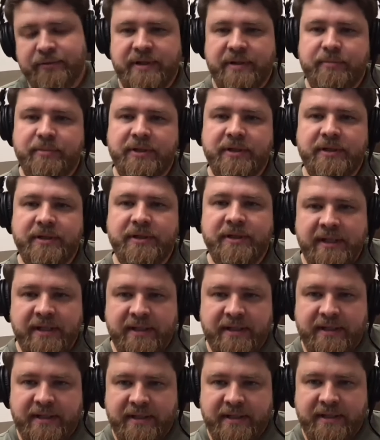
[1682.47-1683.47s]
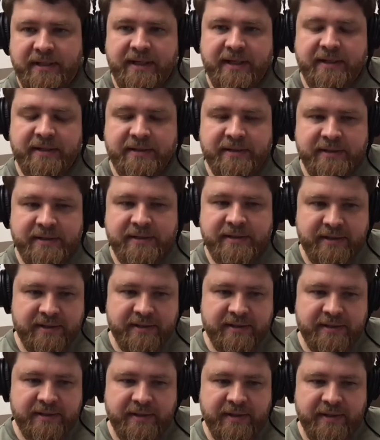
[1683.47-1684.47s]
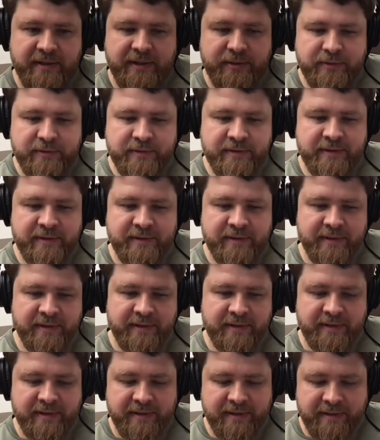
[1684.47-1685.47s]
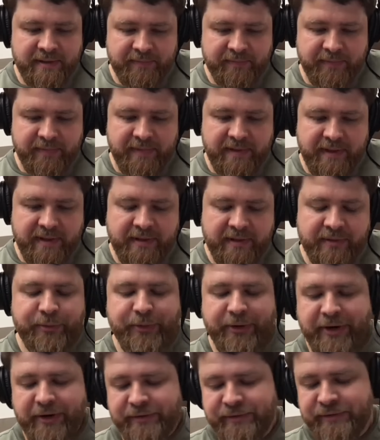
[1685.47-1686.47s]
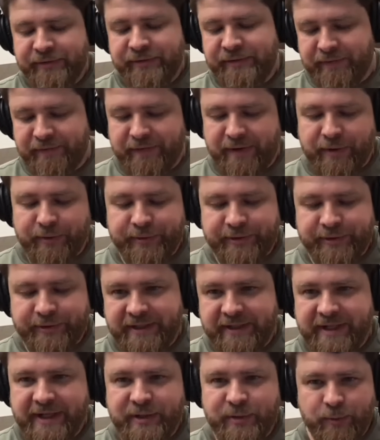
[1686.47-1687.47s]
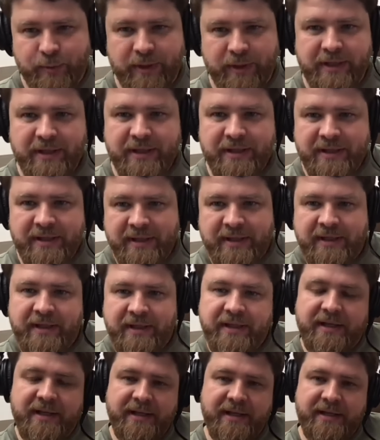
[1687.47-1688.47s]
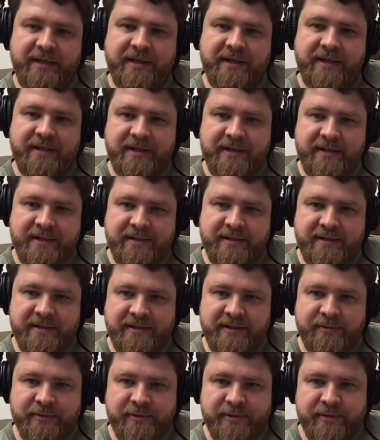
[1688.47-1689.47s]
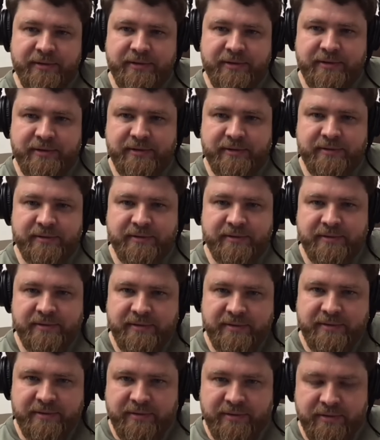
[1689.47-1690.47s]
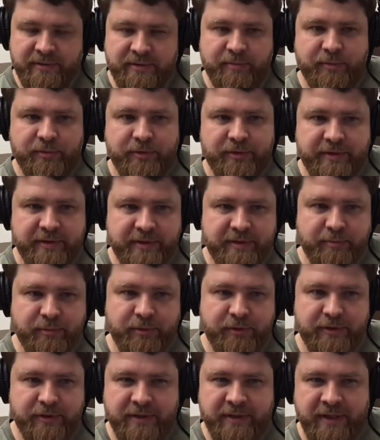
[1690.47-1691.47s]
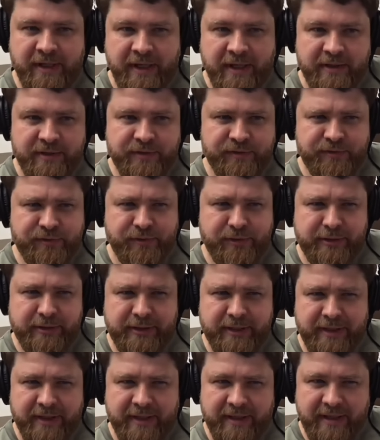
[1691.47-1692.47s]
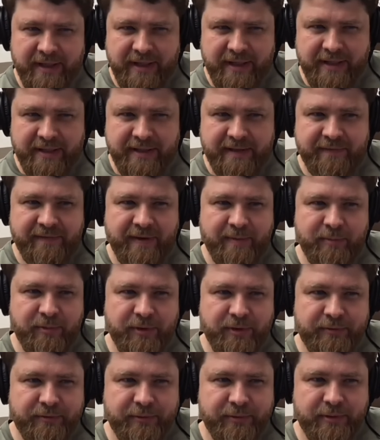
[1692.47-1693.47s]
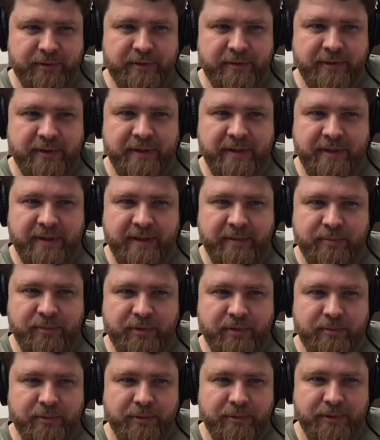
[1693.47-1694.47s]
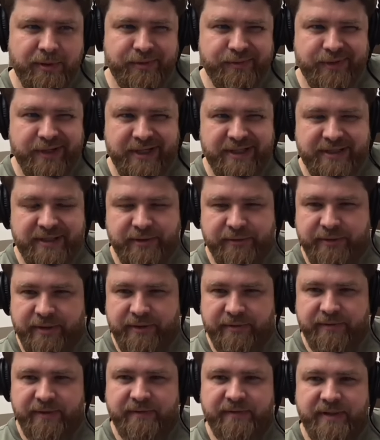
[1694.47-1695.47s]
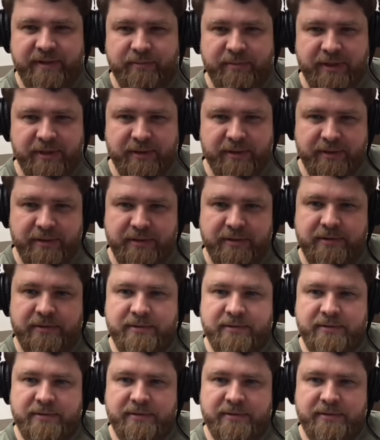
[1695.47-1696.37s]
for example, and they use crowdfunding as well in order to support this project. So far, if I'm not wrong, they probably raised around 15 million.